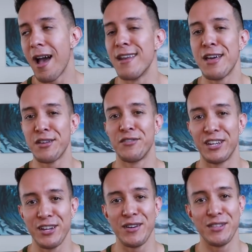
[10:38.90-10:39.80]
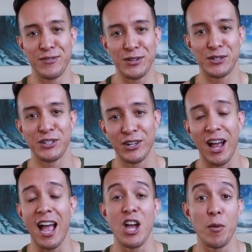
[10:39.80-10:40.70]
another video in the future.
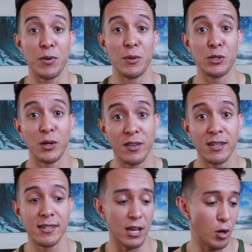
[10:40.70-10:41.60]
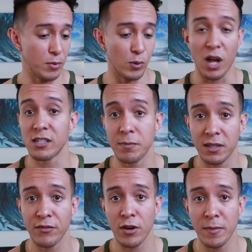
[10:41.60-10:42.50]
I hope you enjoyed this. I hope you got
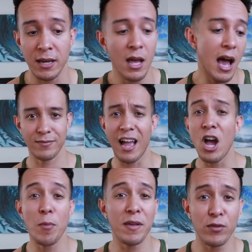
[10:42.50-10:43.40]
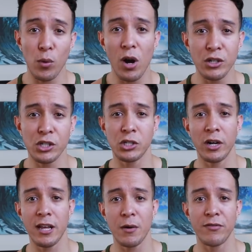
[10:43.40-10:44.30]
something from it. I hope if you are just
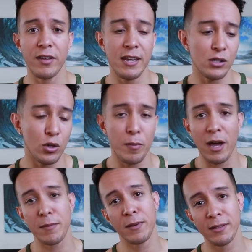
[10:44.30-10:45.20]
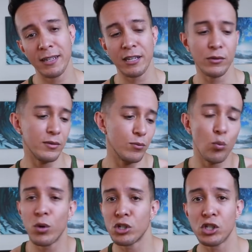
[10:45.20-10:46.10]
starting out with fitness or bodybuilding and you
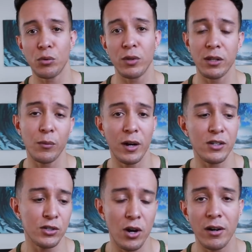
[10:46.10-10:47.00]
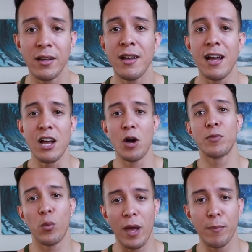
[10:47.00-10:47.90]
weren't sure really where to start, I hope
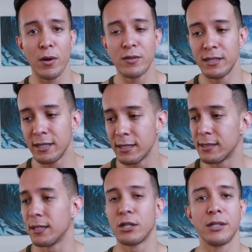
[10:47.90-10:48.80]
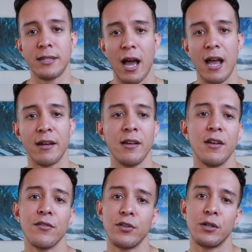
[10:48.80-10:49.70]
the whey protein is a good guide
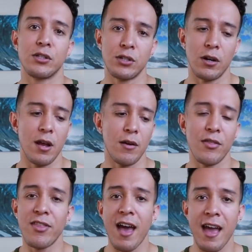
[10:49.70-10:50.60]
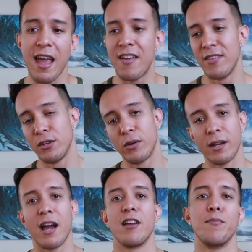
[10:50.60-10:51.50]
for you to start out on that, and then you
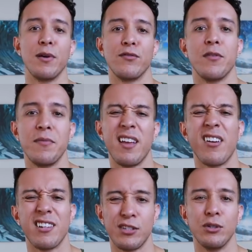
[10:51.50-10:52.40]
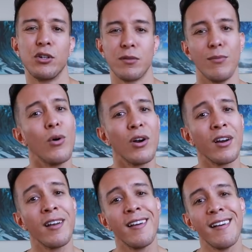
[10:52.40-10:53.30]
can kind of build from there as you learn more.